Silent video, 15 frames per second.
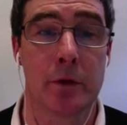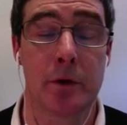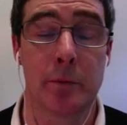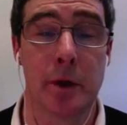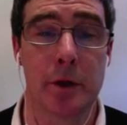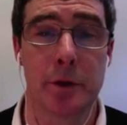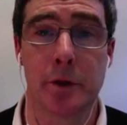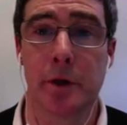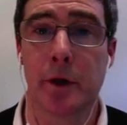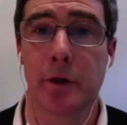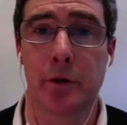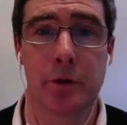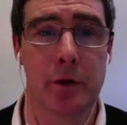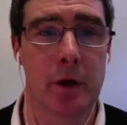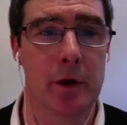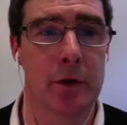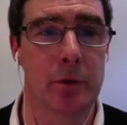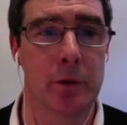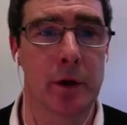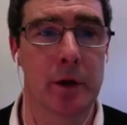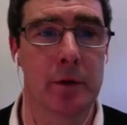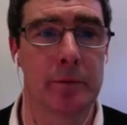make sure you understand it
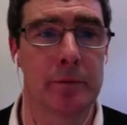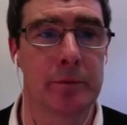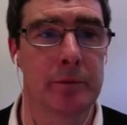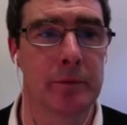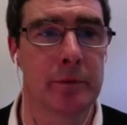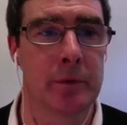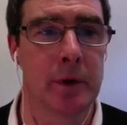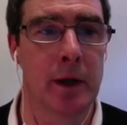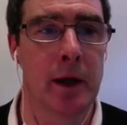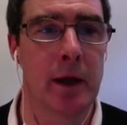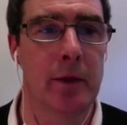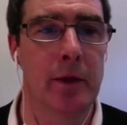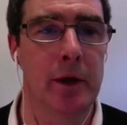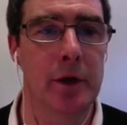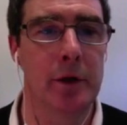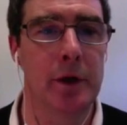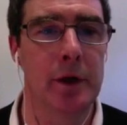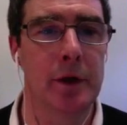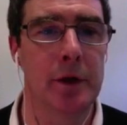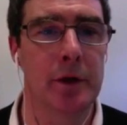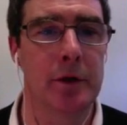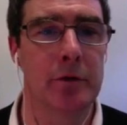well. Then you
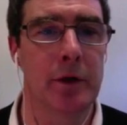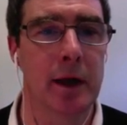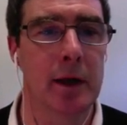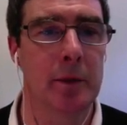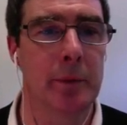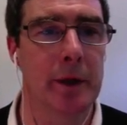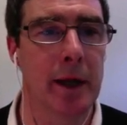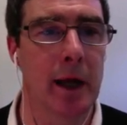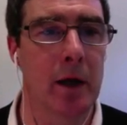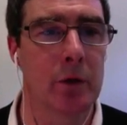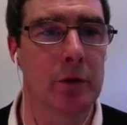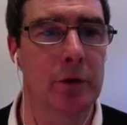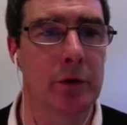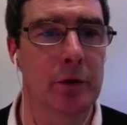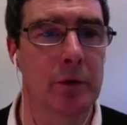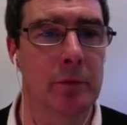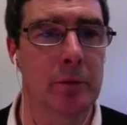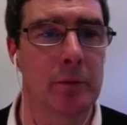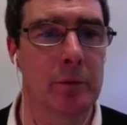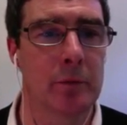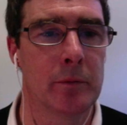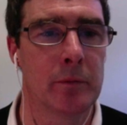need to develop an
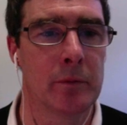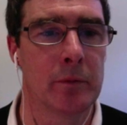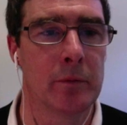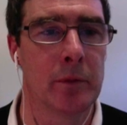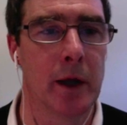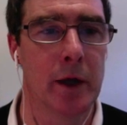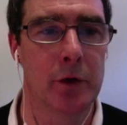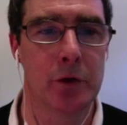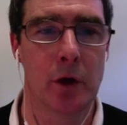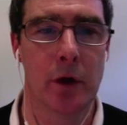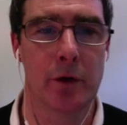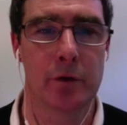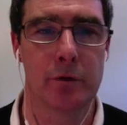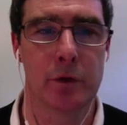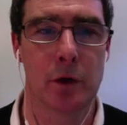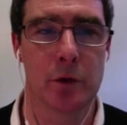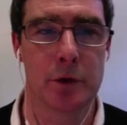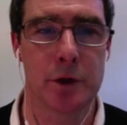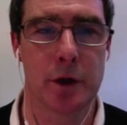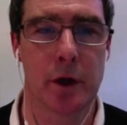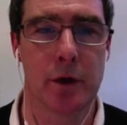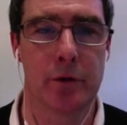algorithm and draw the
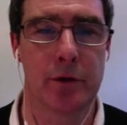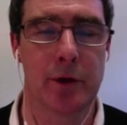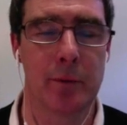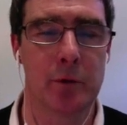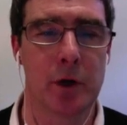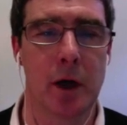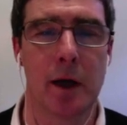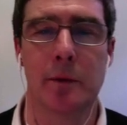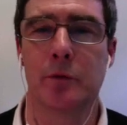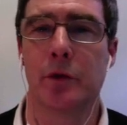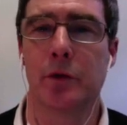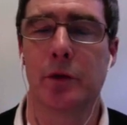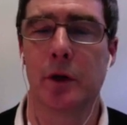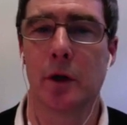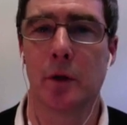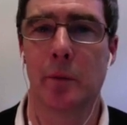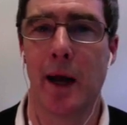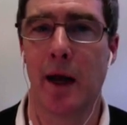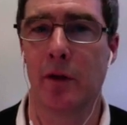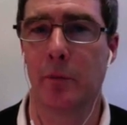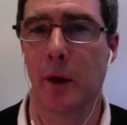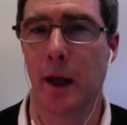flowchart. Sometimes it's a little
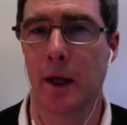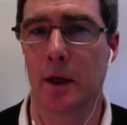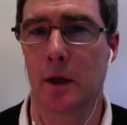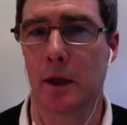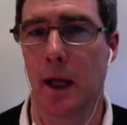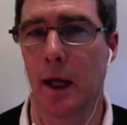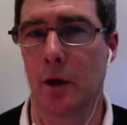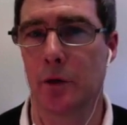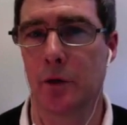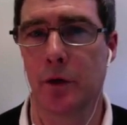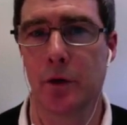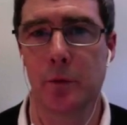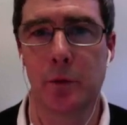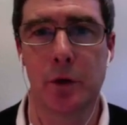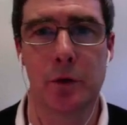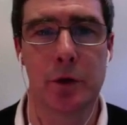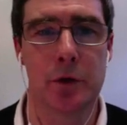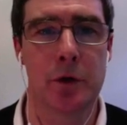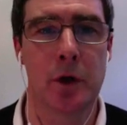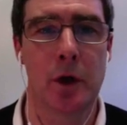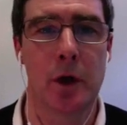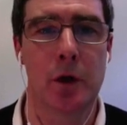mathematical algorithm you
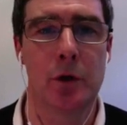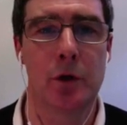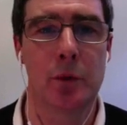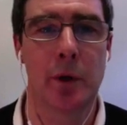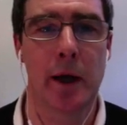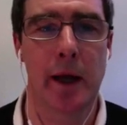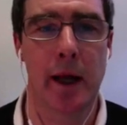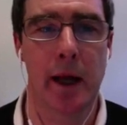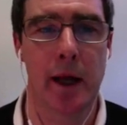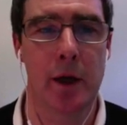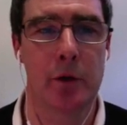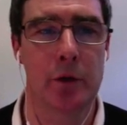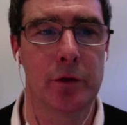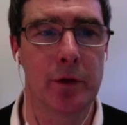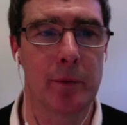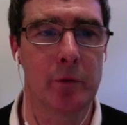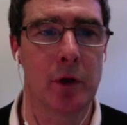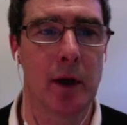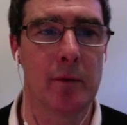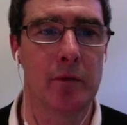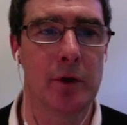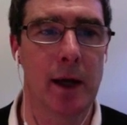can do by hand, or
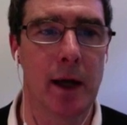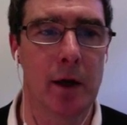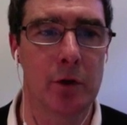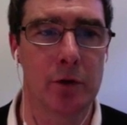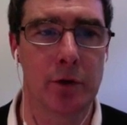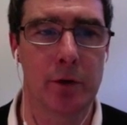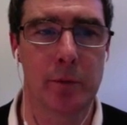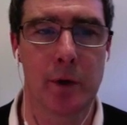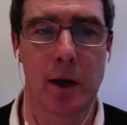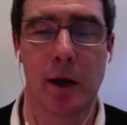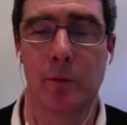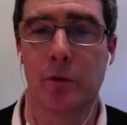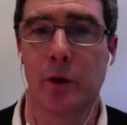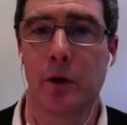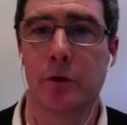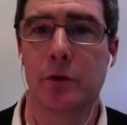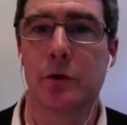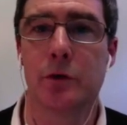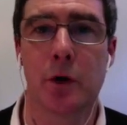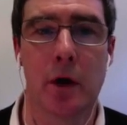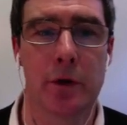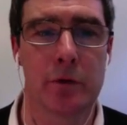sometimes the algorithm comes as you
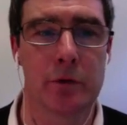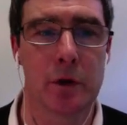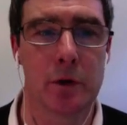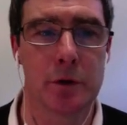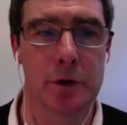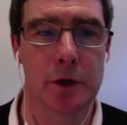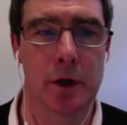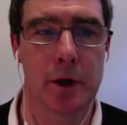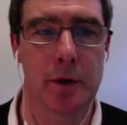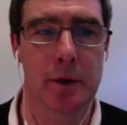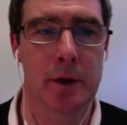draw the flowchart.